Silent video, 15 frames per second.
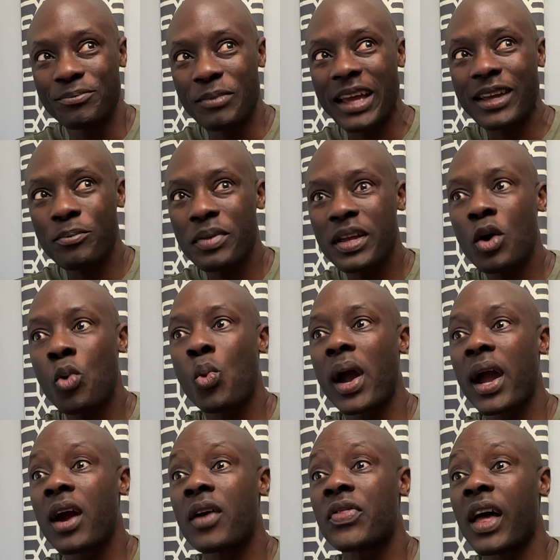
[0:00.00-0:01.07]
Make them be
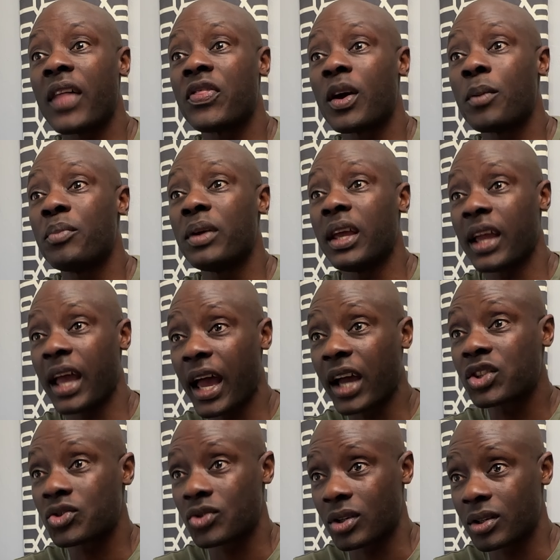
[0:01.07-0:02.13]
aware that they're being
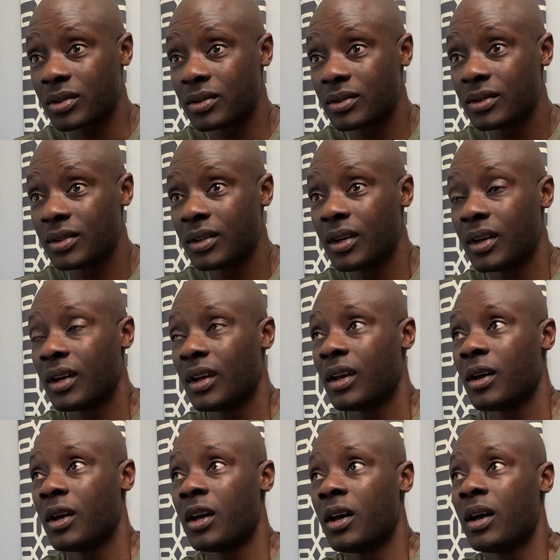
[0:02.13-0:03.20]
extra. Yeah.
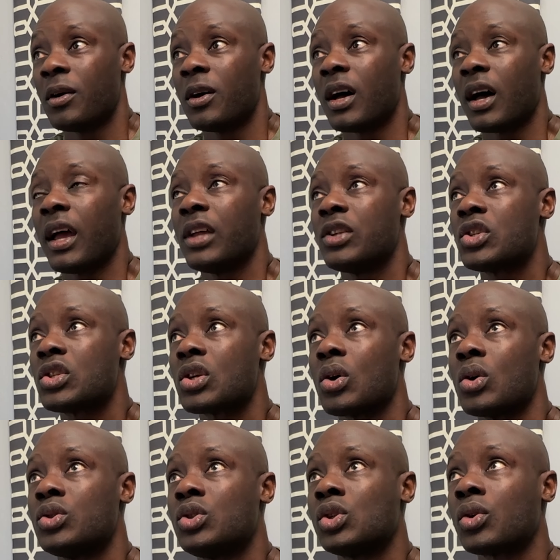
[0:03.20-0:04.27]
And
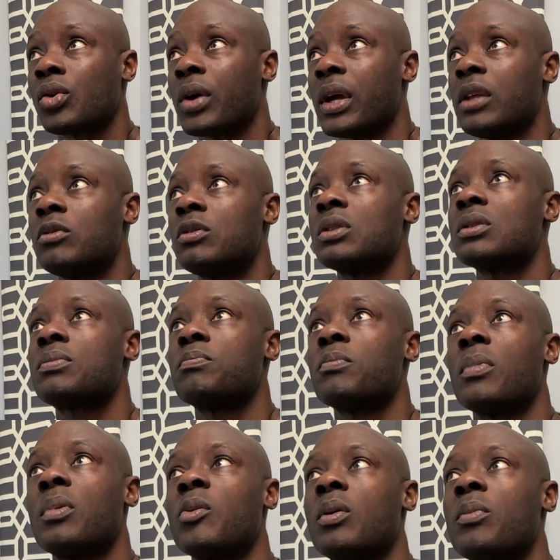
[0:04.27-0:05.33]
so during just
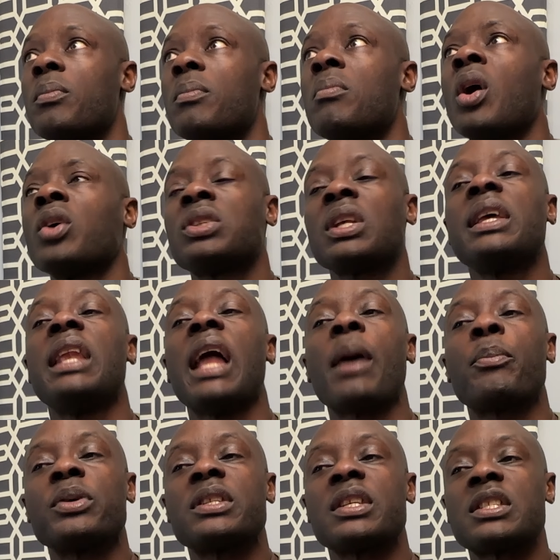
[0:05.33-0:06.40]
mostly
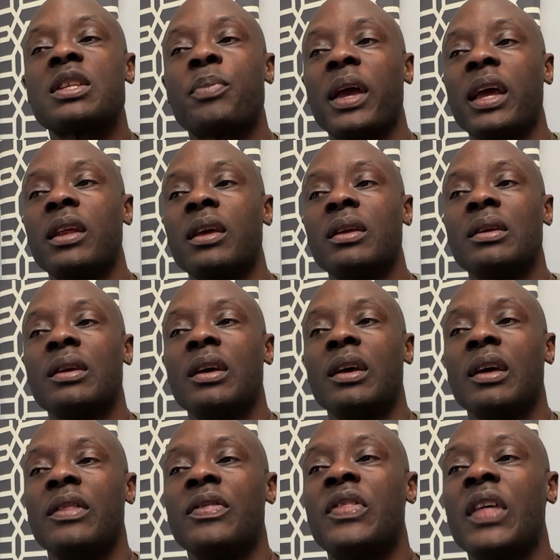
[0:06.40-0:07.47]
not participating,
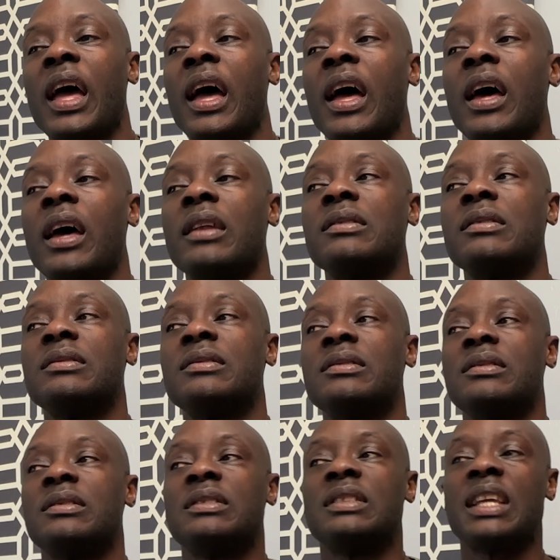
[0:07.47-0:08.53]
then
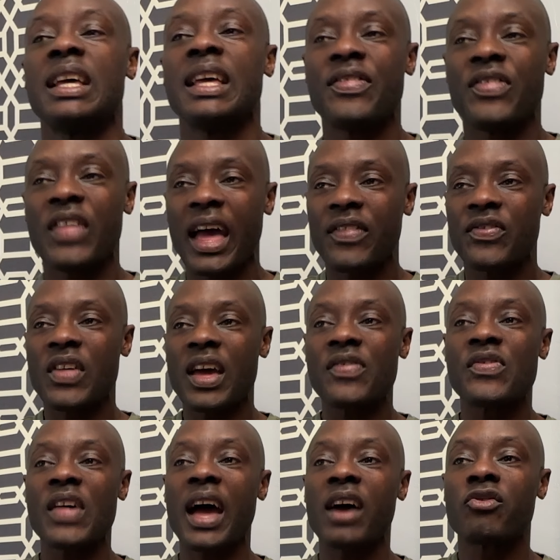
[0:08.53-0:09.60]

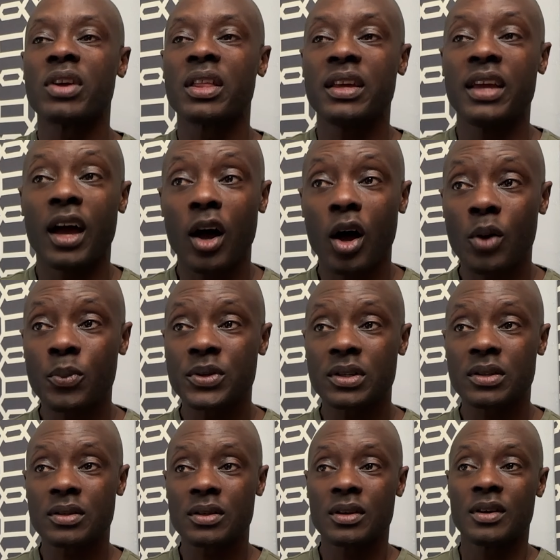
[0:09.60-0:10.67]
that really helps.
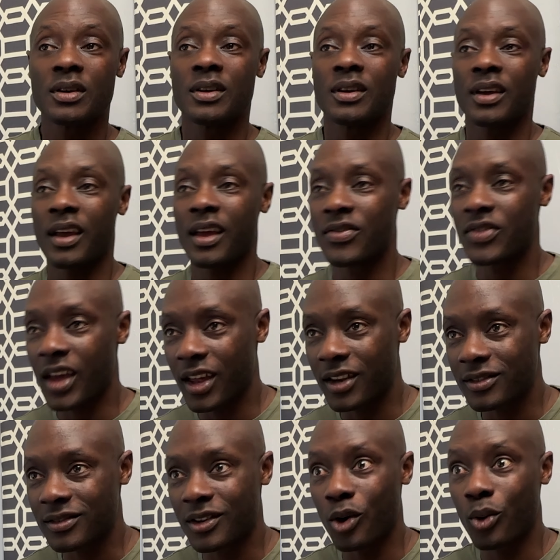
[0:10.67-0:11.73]
Mm-hmm. And
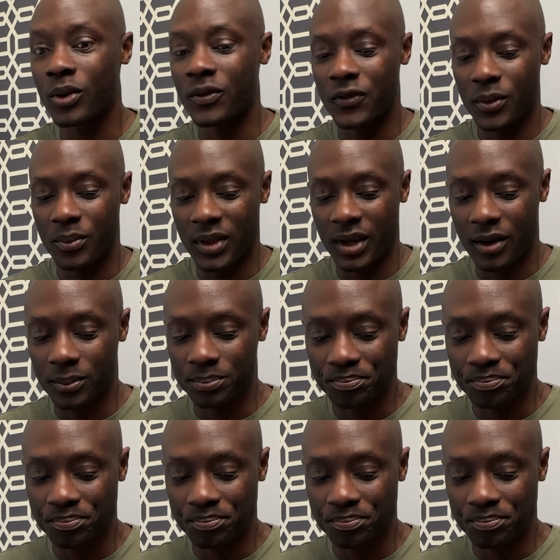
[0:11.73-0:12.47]
then going from there.